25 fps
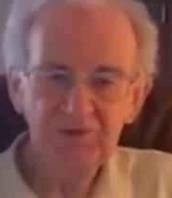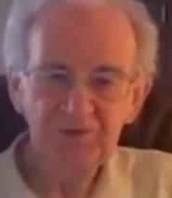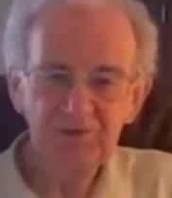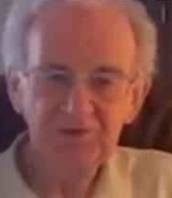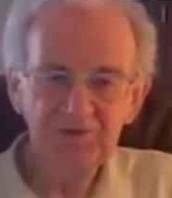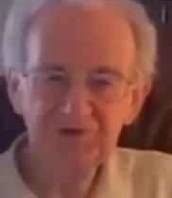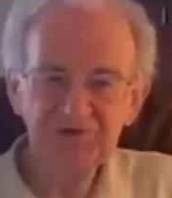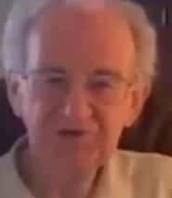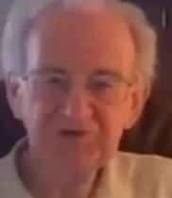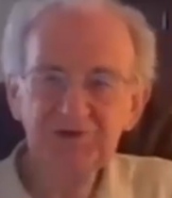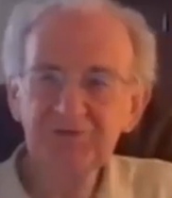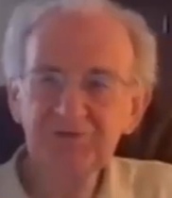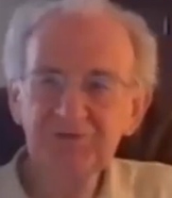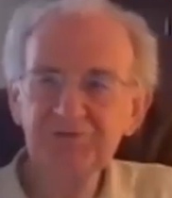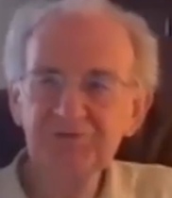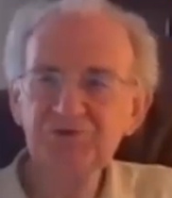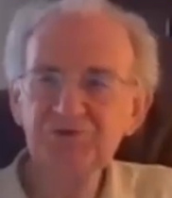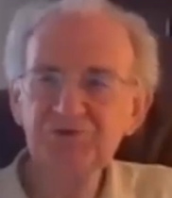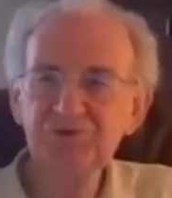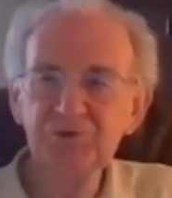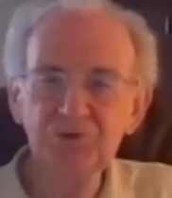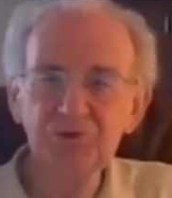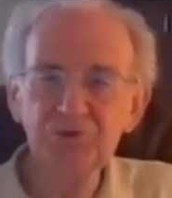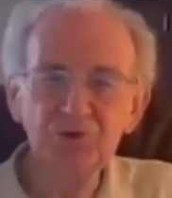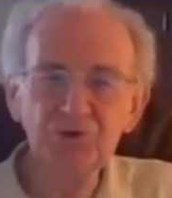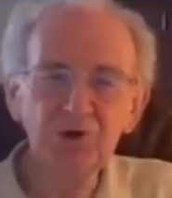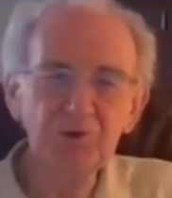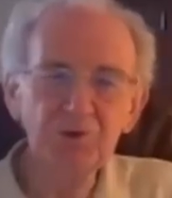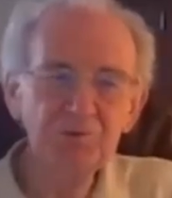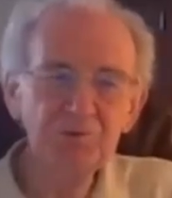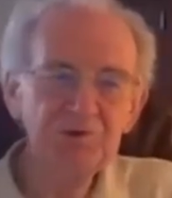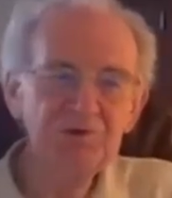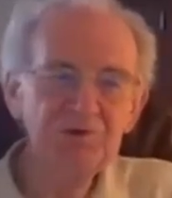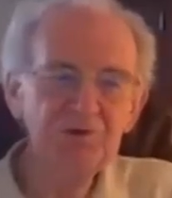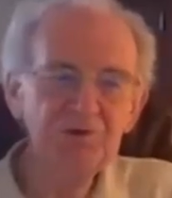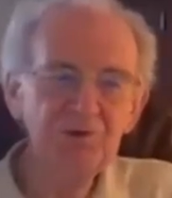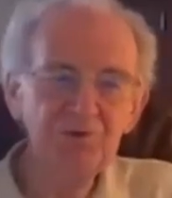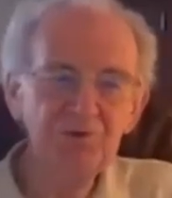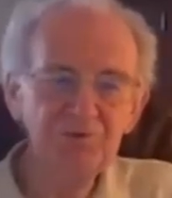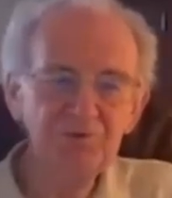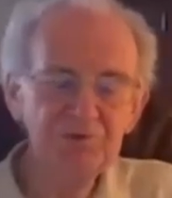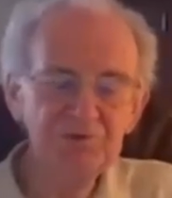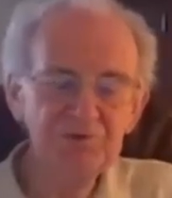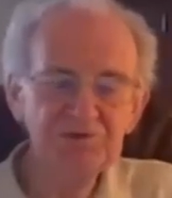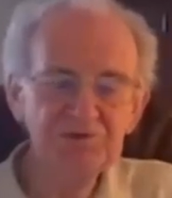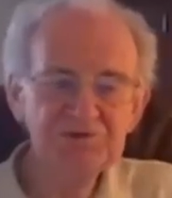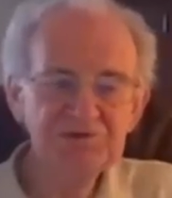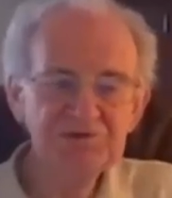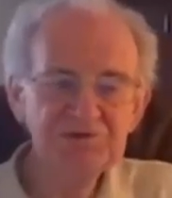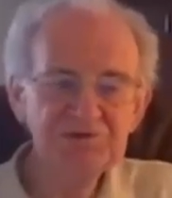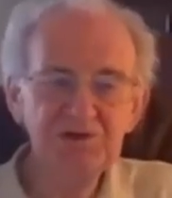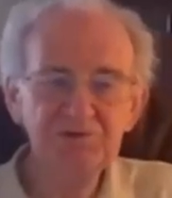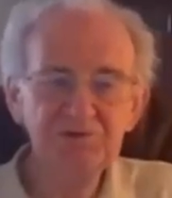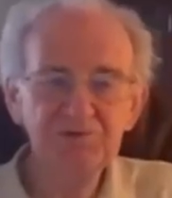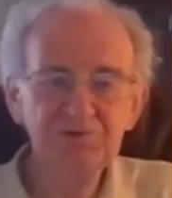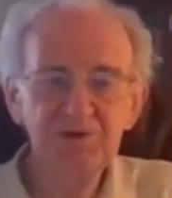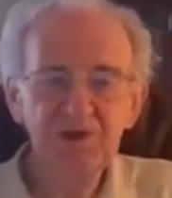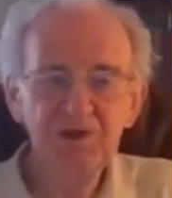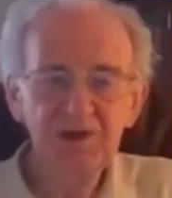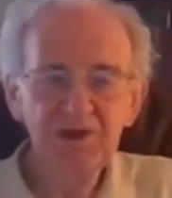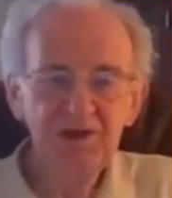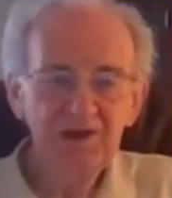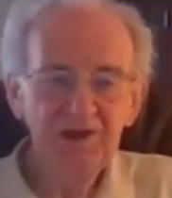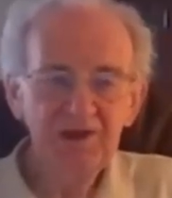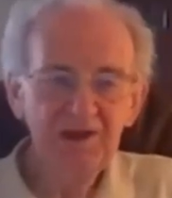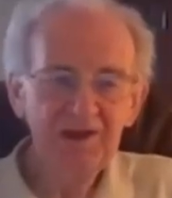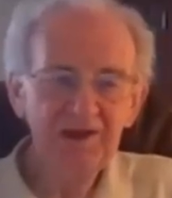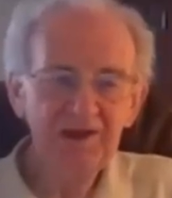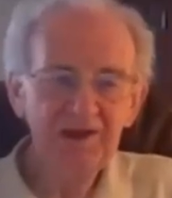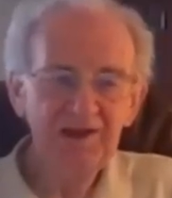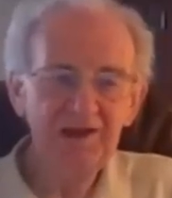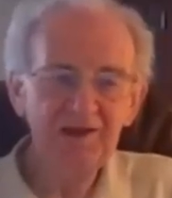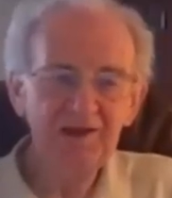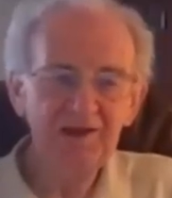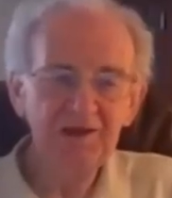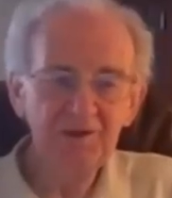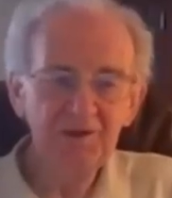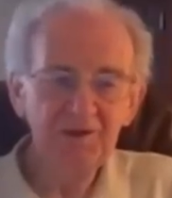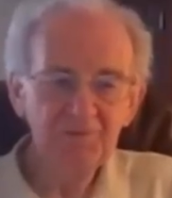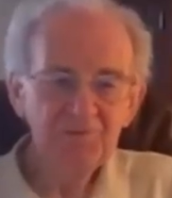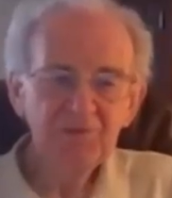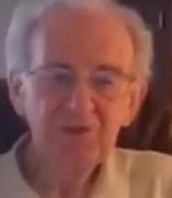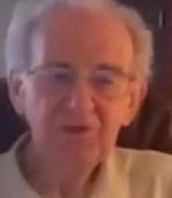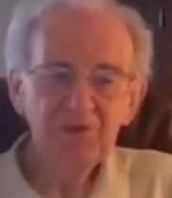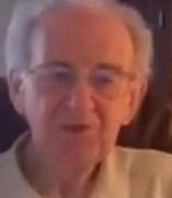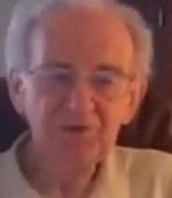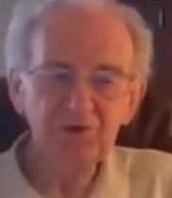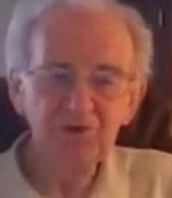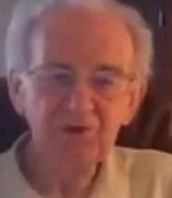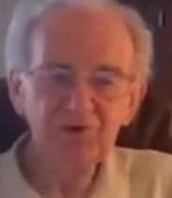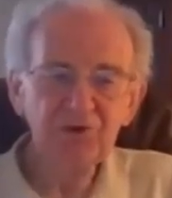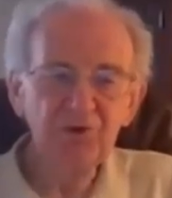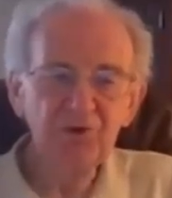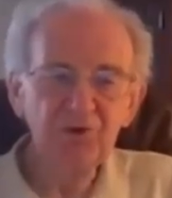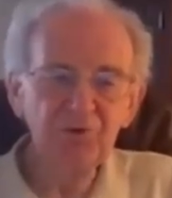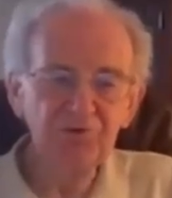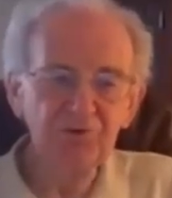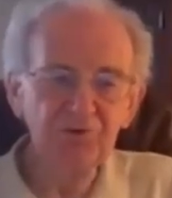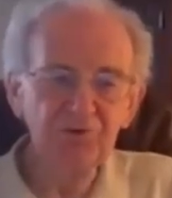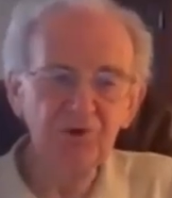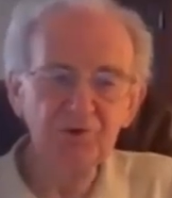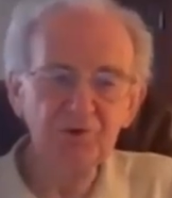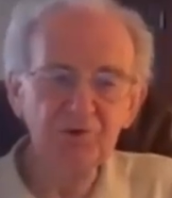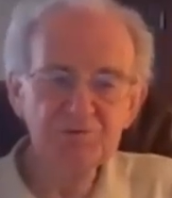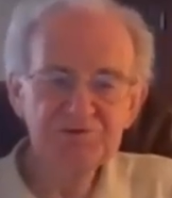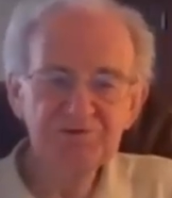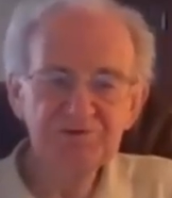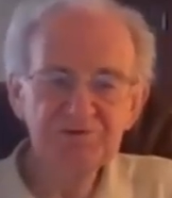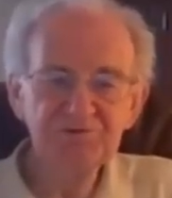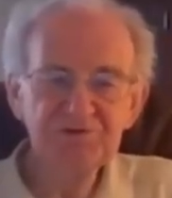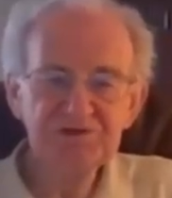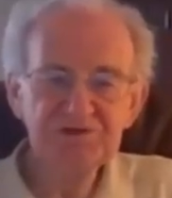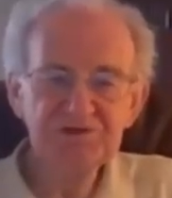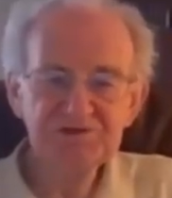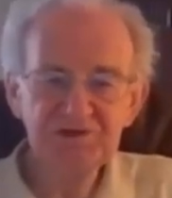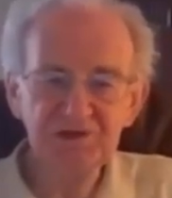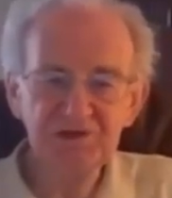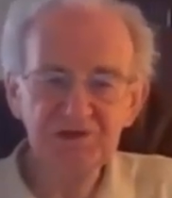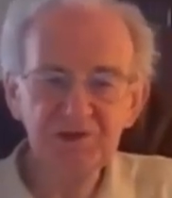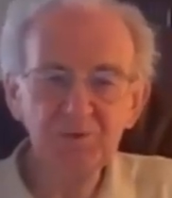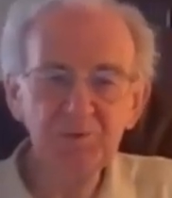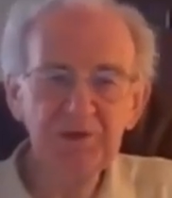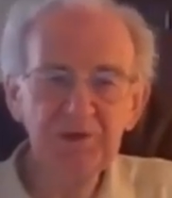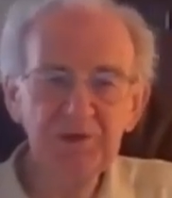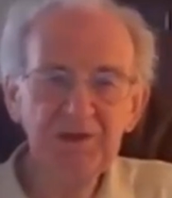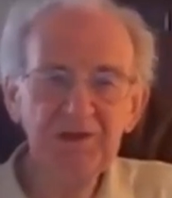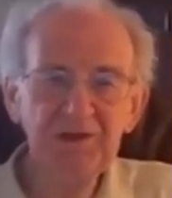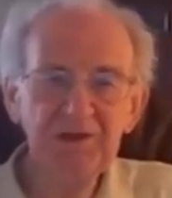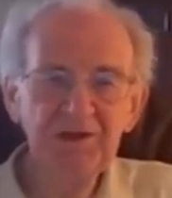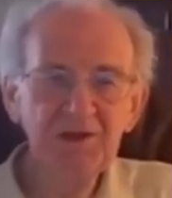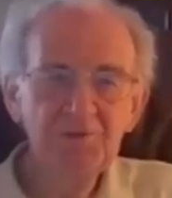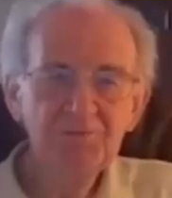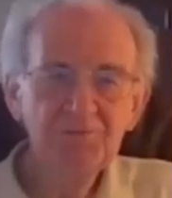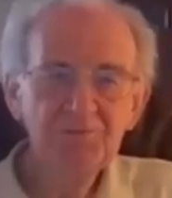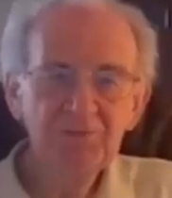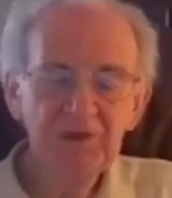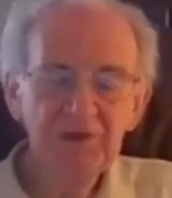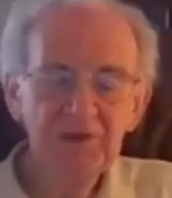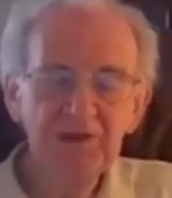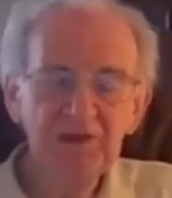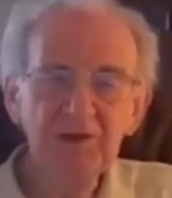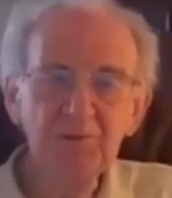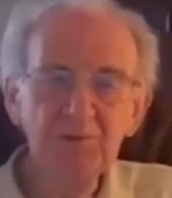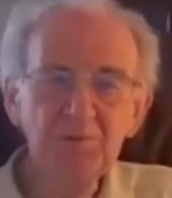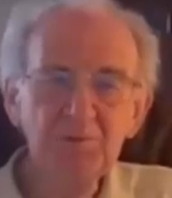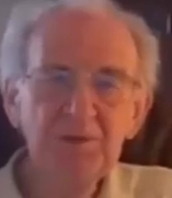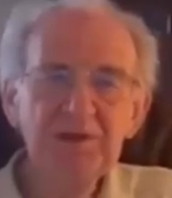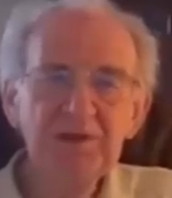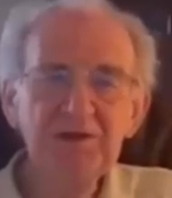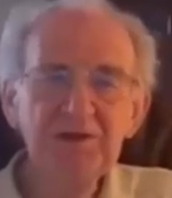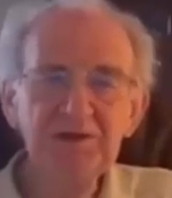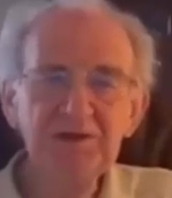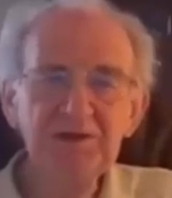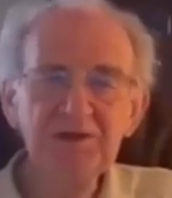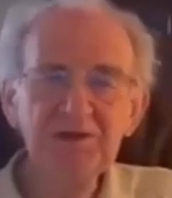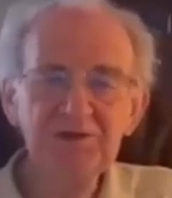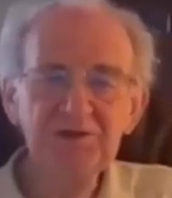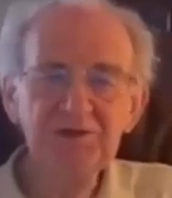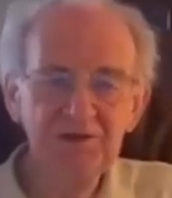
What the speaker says: stuff that you normally do for yourself. And there are two forms of this. It can be an immediate